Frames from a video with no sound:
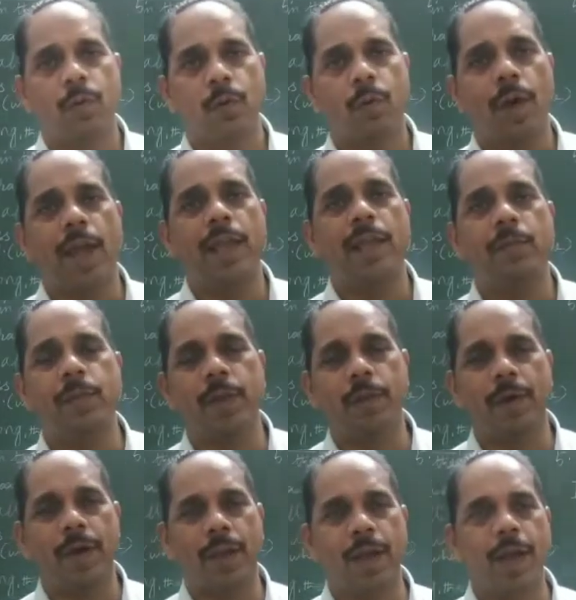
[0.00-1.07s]
While we
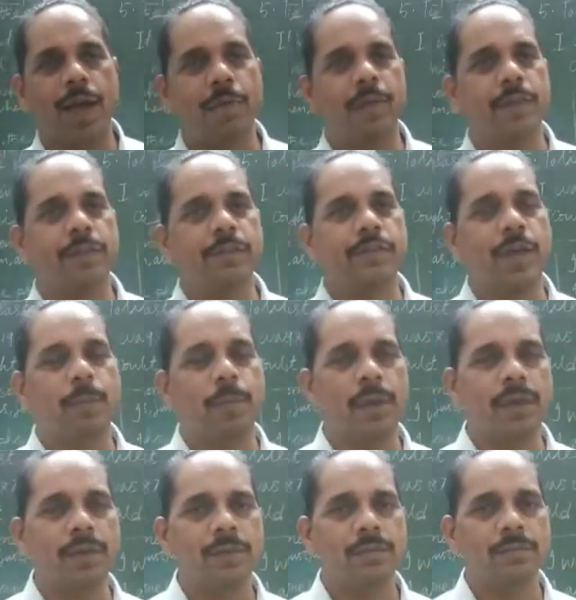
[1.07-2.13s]
were having
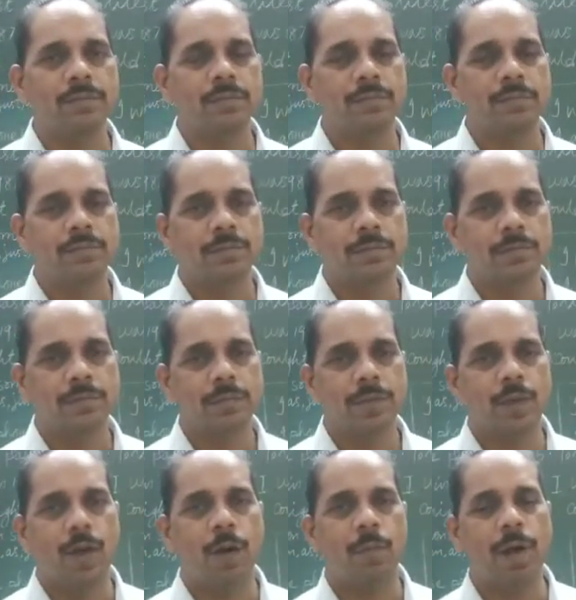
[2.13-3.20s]
supper,
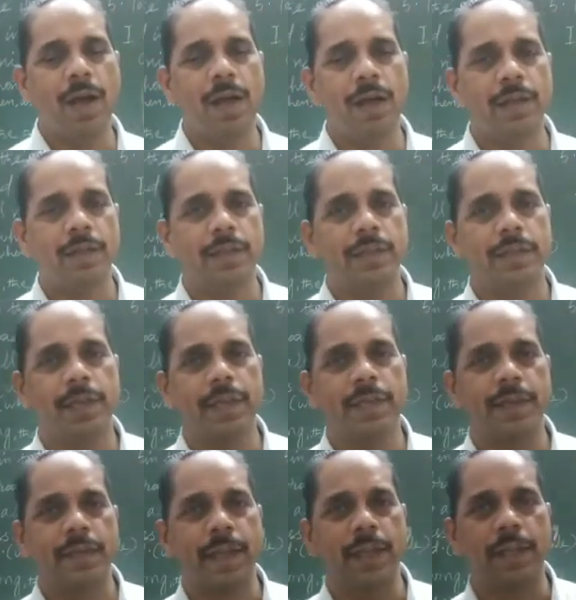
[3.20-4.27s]
comma,
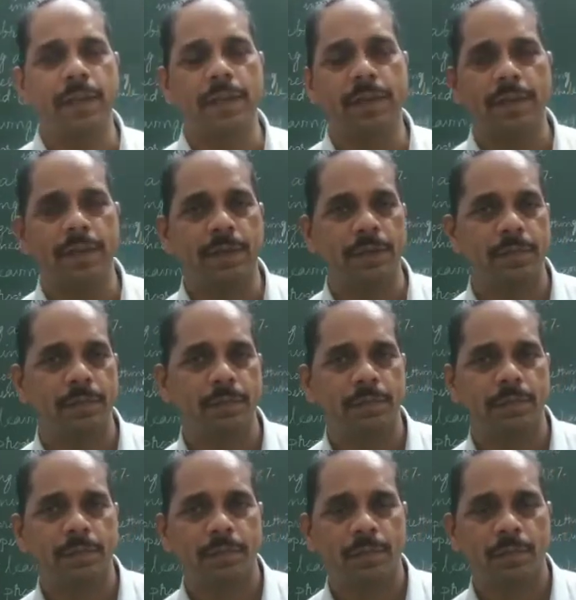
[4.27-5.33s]
it rained.
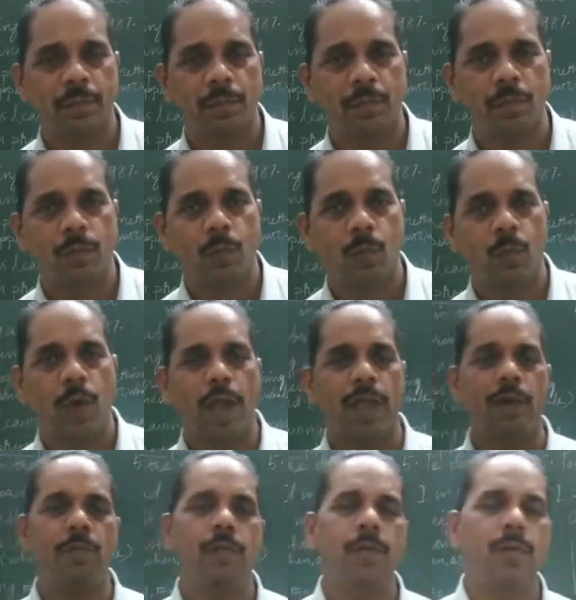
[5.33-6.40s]

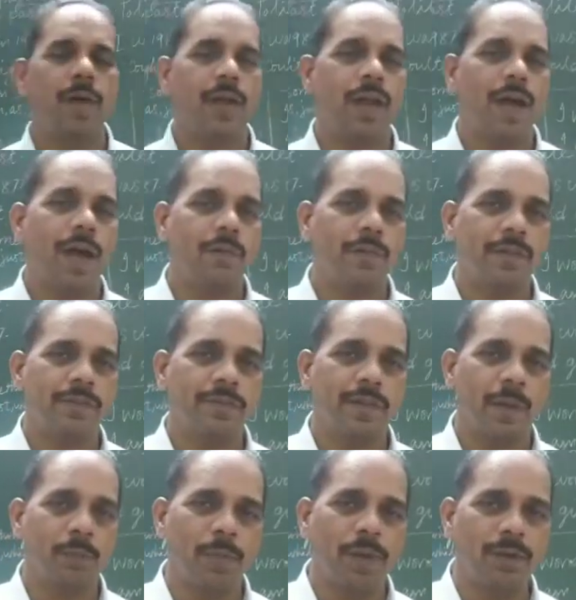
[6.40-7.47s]
While we were having
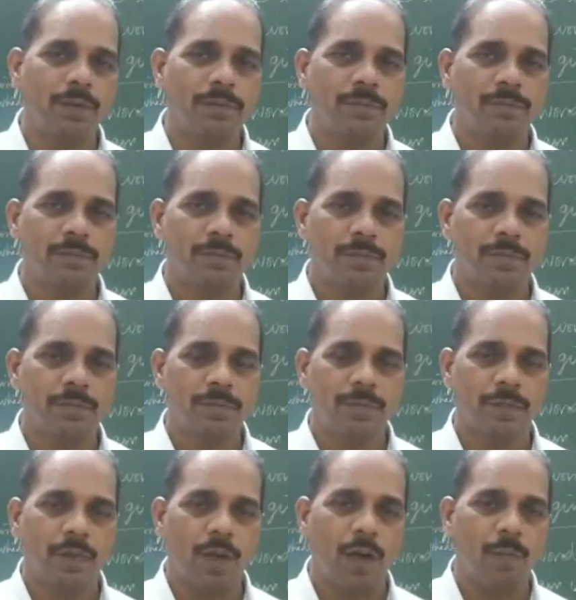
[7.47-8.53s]
supper,
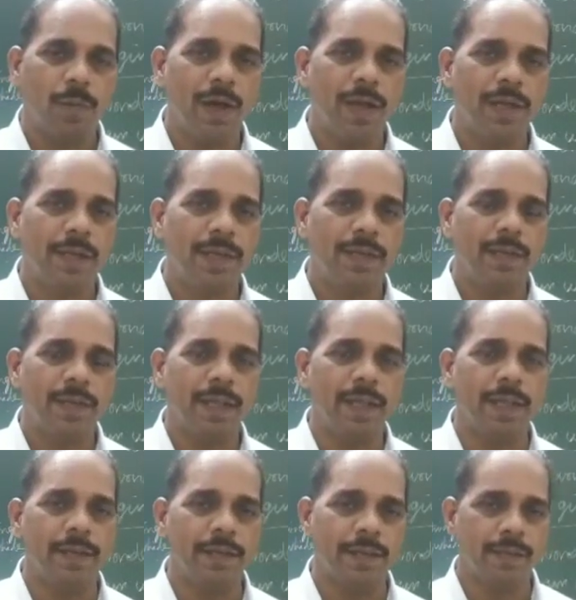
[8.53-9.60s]
comma, it
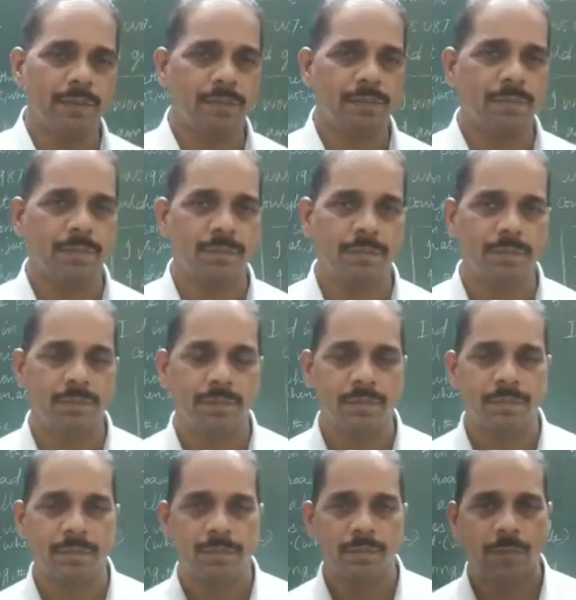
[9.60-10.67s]
rained.
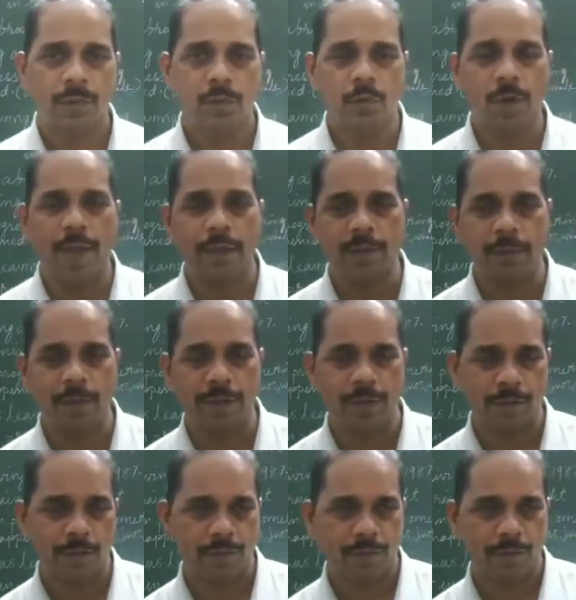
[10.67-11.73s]
Two
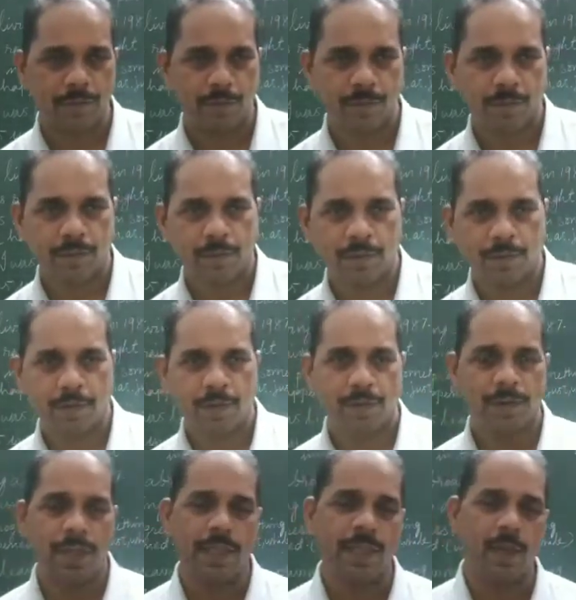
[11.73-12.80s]
activities
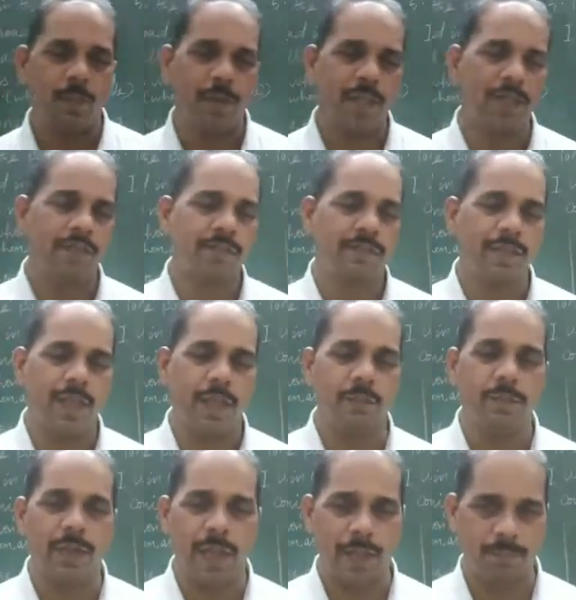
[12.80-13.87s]
taking place at the
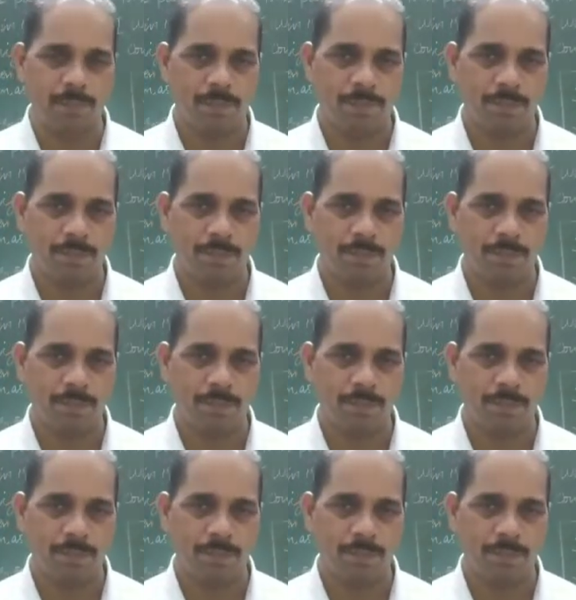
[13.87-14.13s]
same time.